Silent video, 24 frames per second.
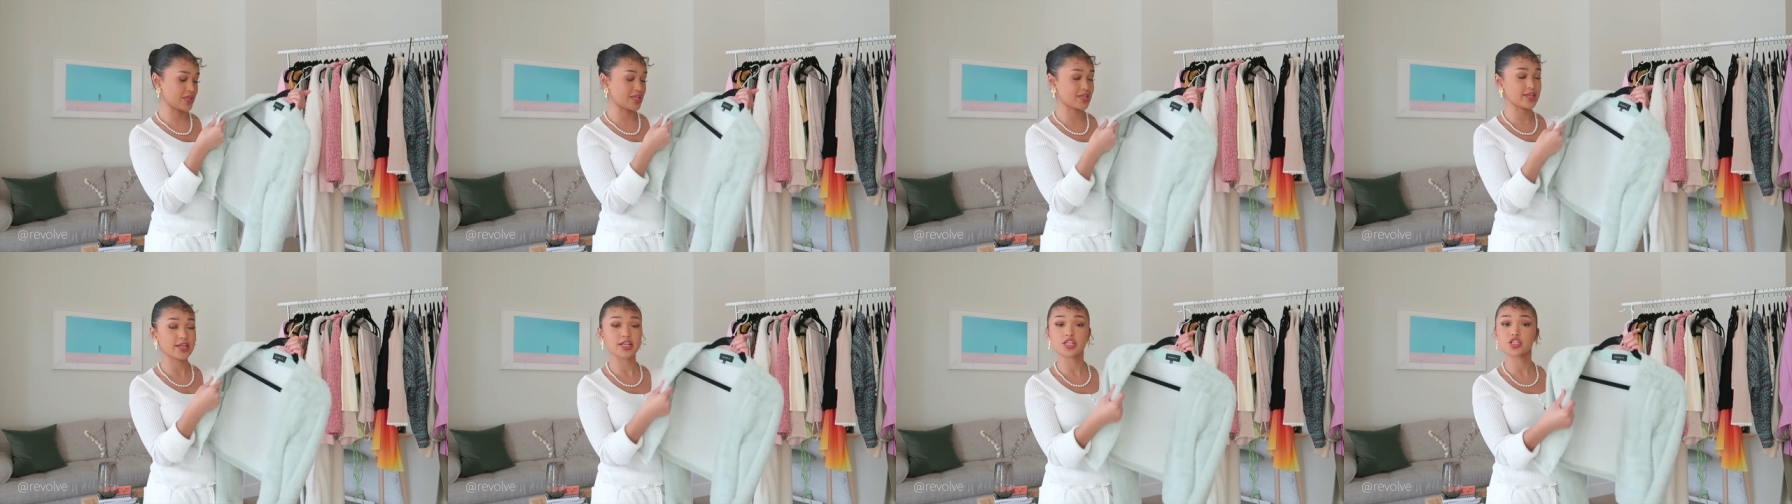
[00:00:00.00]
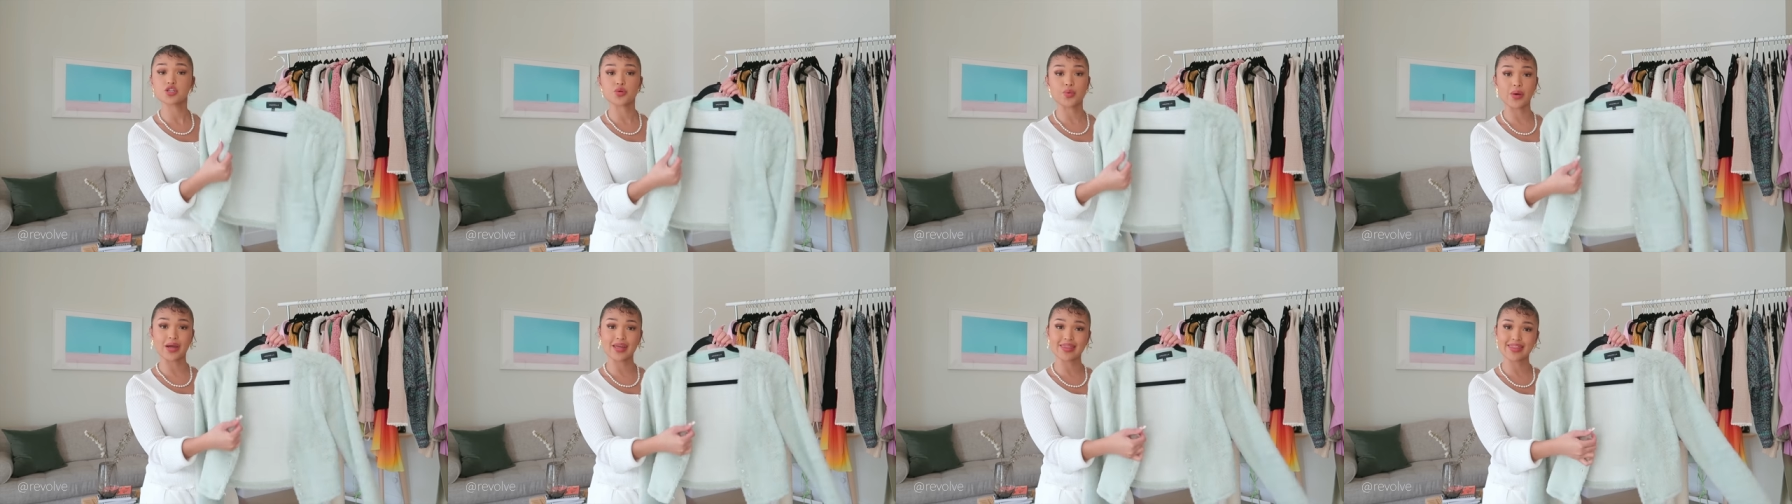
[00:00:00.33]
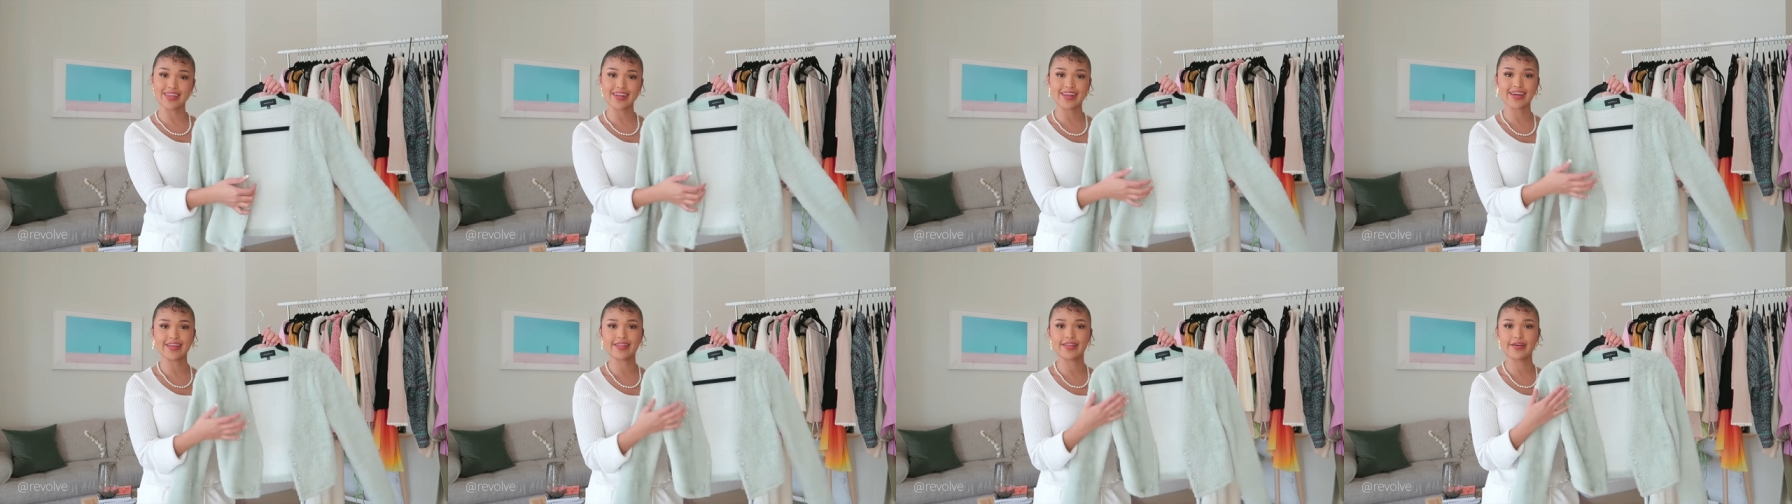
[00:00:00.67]
accentuate
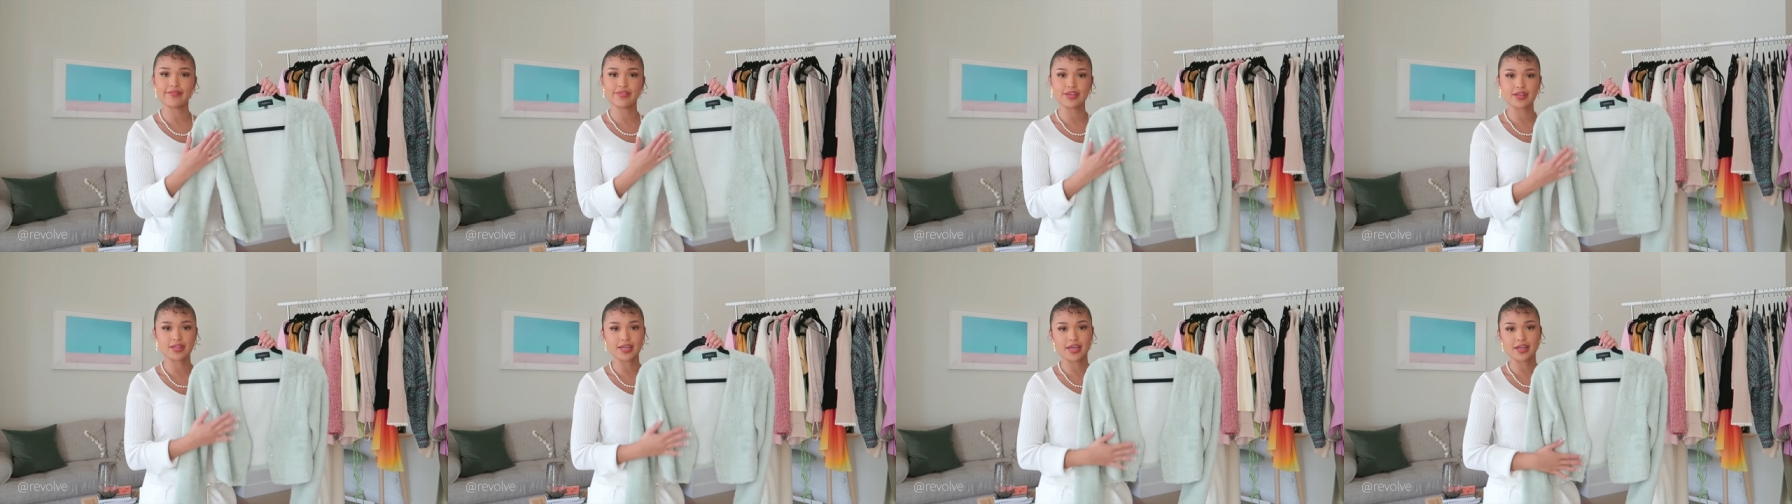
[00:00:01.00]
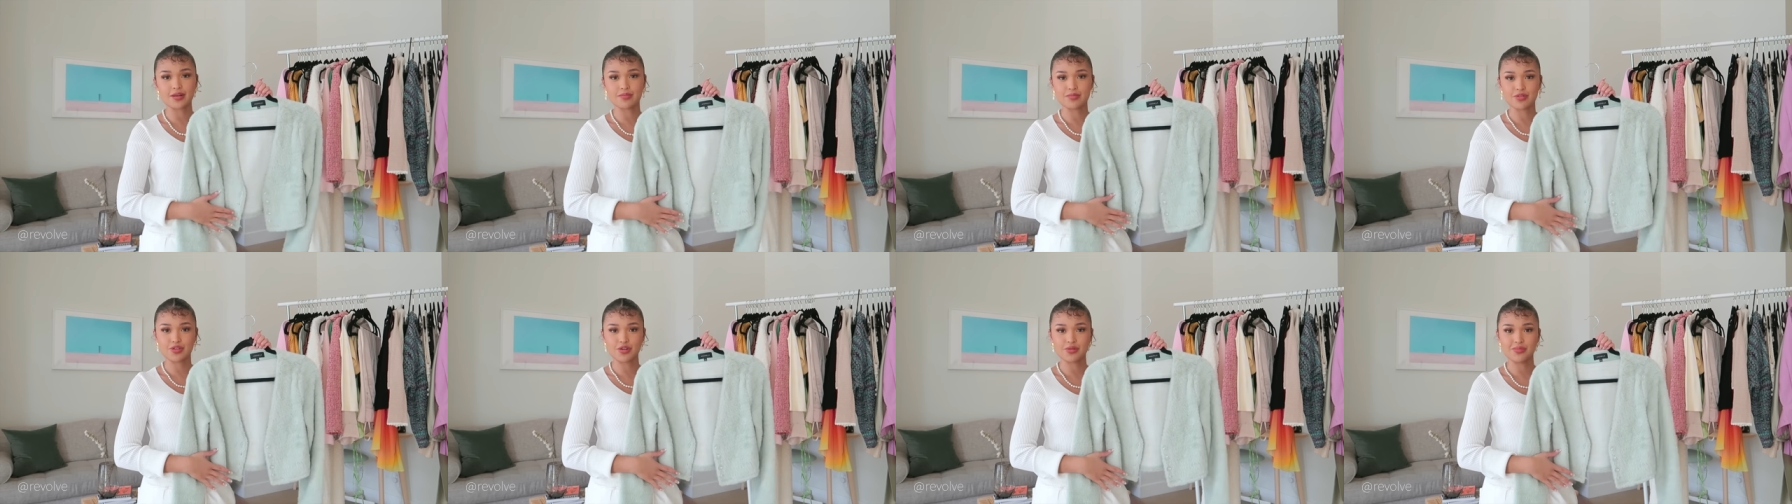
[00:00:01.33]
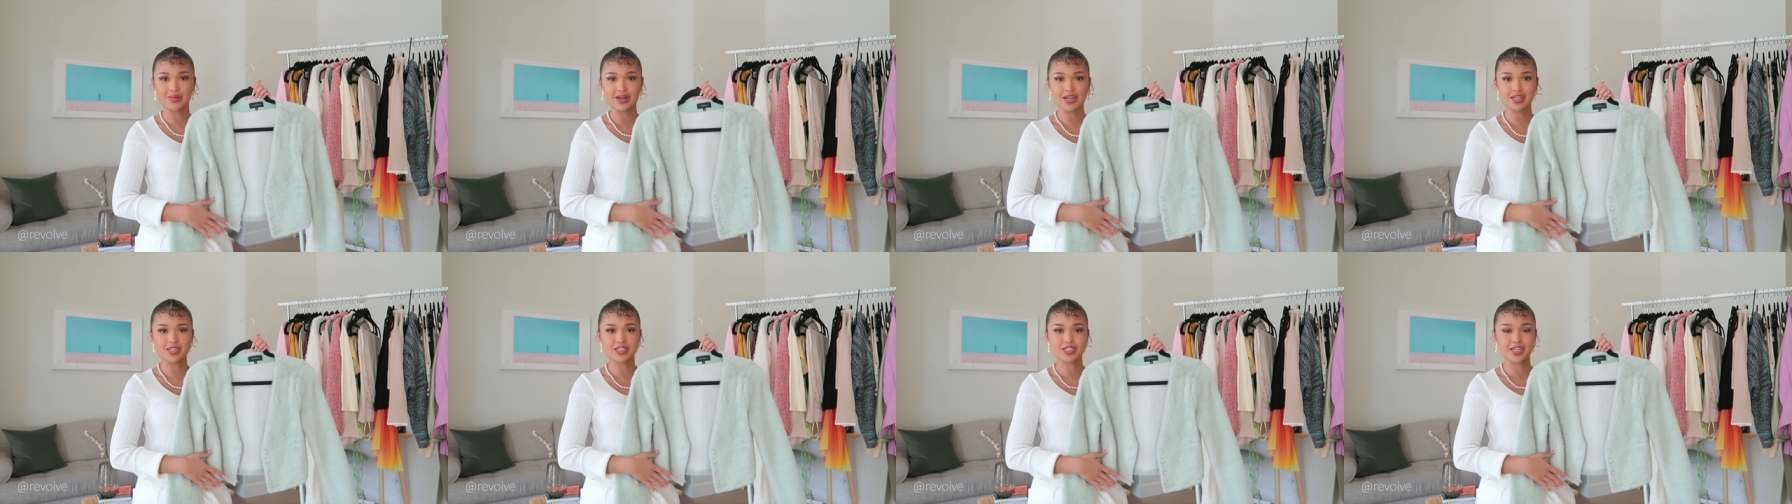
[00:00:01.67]
that I love this item so
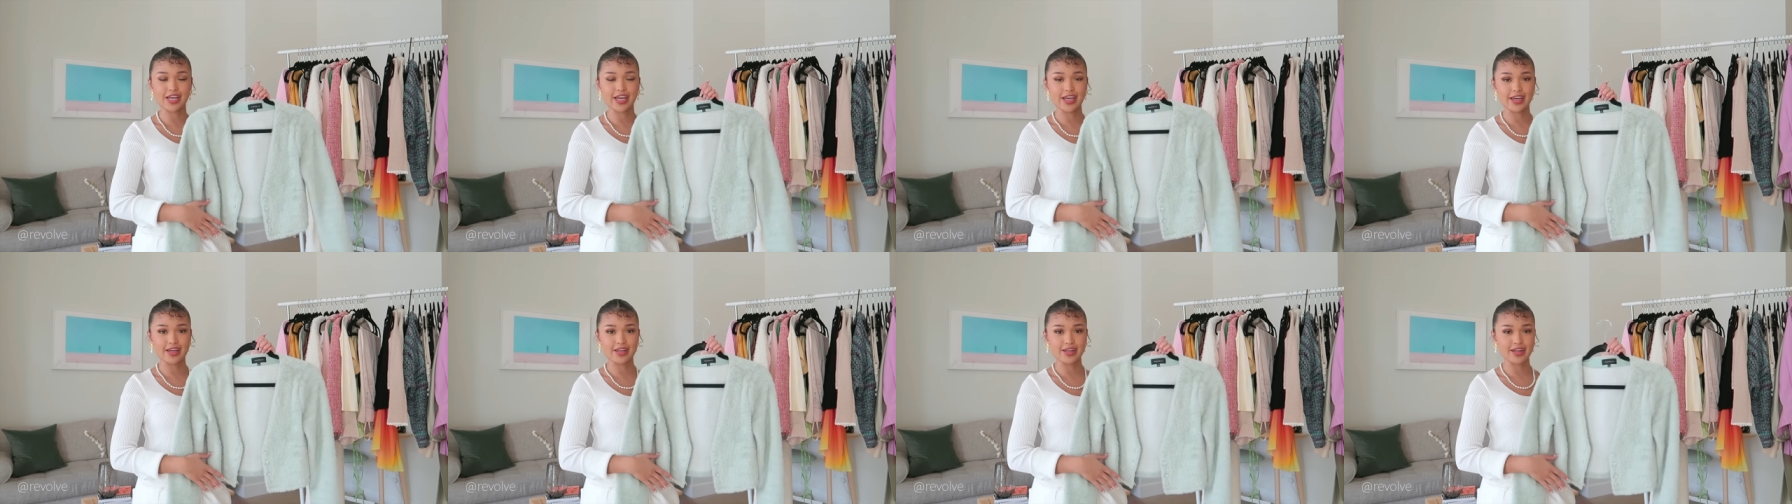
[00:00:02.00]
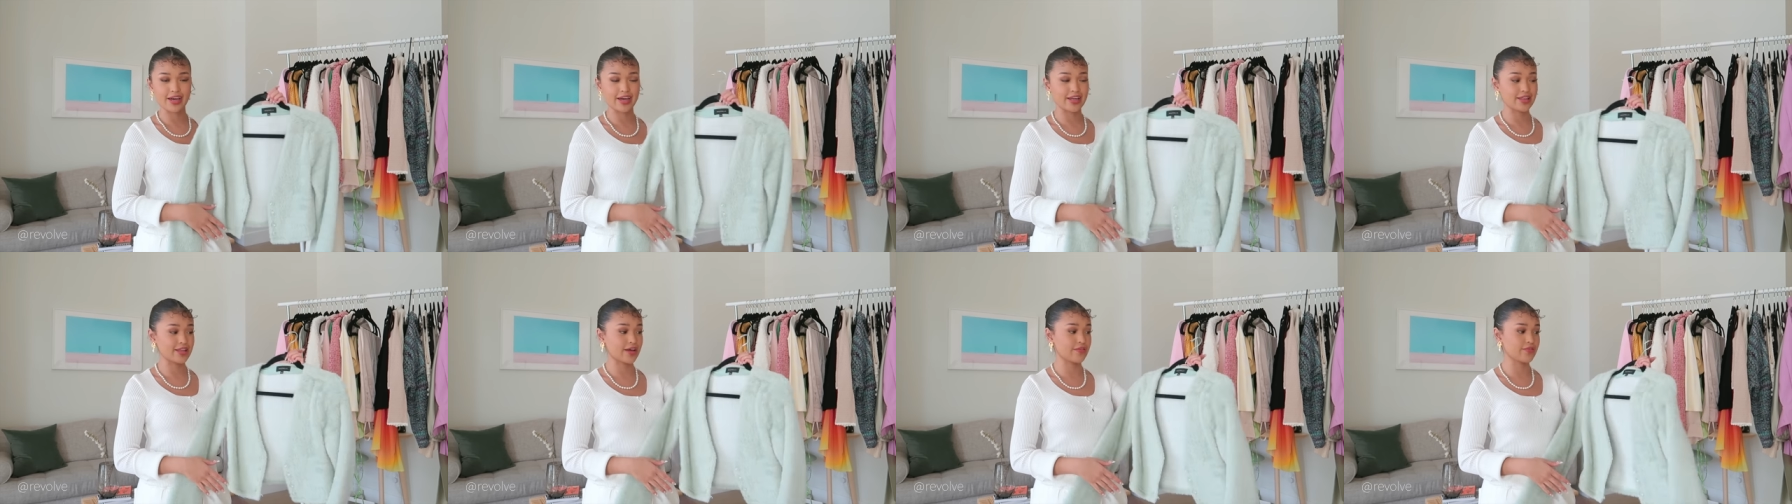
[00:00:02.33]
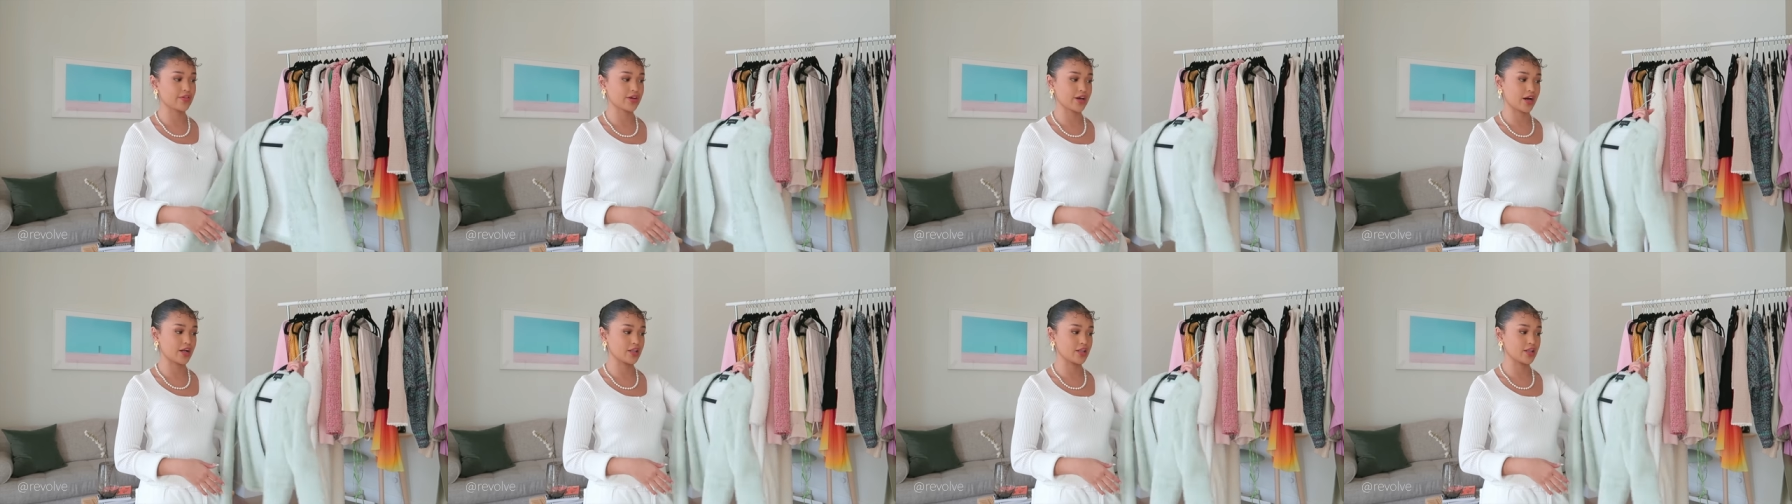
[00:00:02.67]
much and I love the